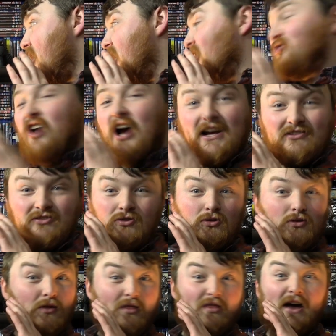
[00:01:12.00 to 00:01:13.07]
a
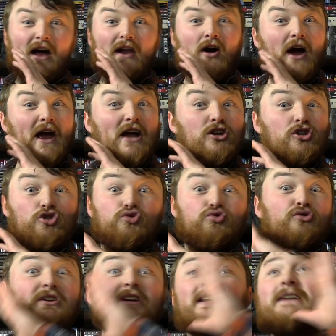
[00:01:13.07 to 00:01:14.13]
title that I had
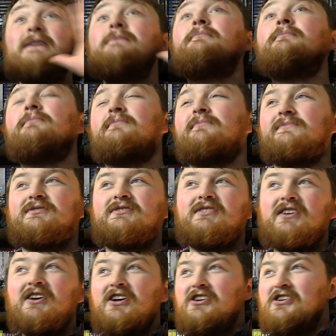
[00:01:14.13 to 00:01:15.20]
dreamed
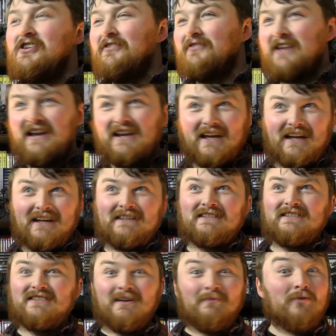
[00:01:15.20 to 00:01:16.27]
of getting
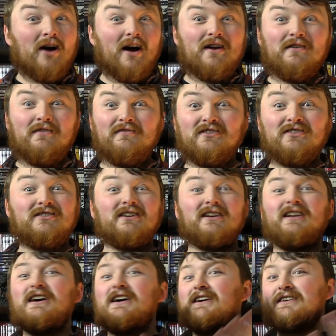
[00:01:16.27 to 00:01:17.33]
some kind of
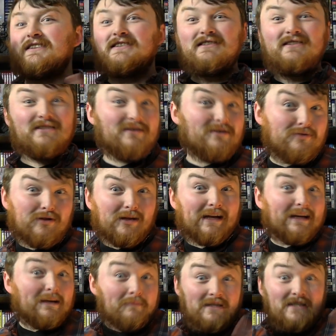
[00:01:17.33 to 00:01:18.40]
deluxe,
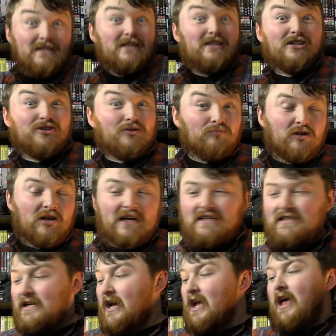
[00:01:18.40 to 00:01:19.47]
like limited edition
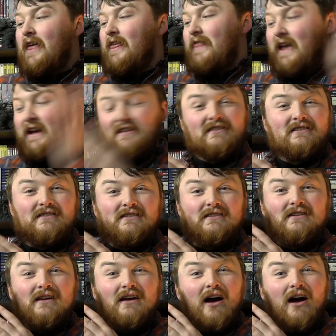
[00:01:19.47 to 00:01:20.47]
release. This